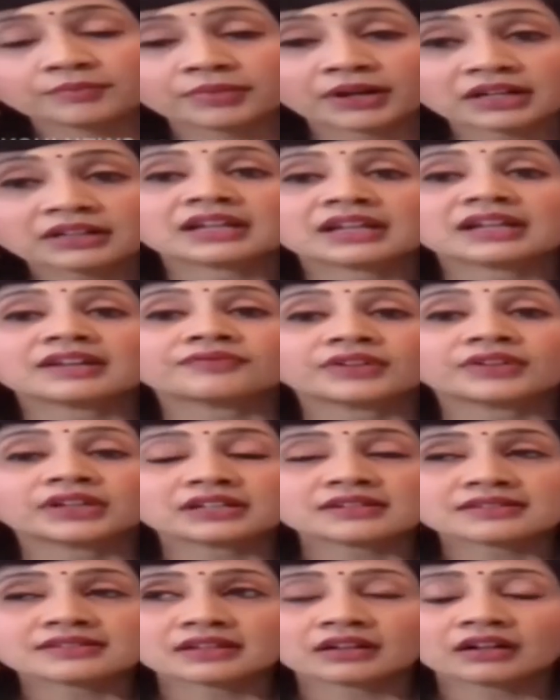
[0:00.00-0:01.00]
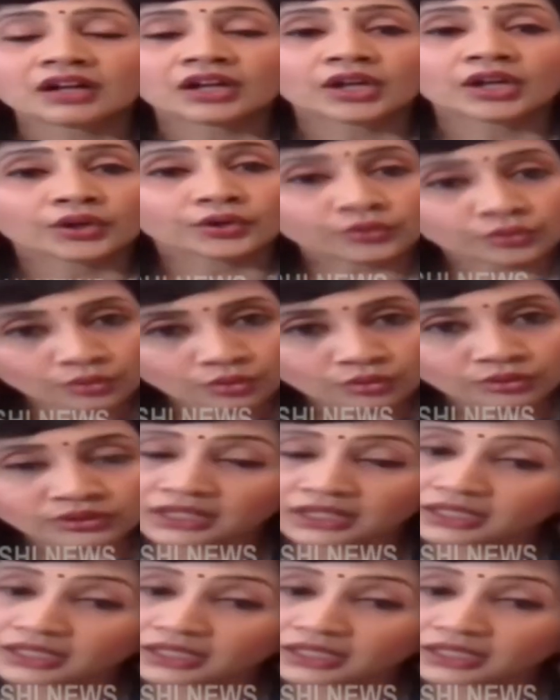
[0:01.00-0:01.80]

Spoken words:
But if it is a road,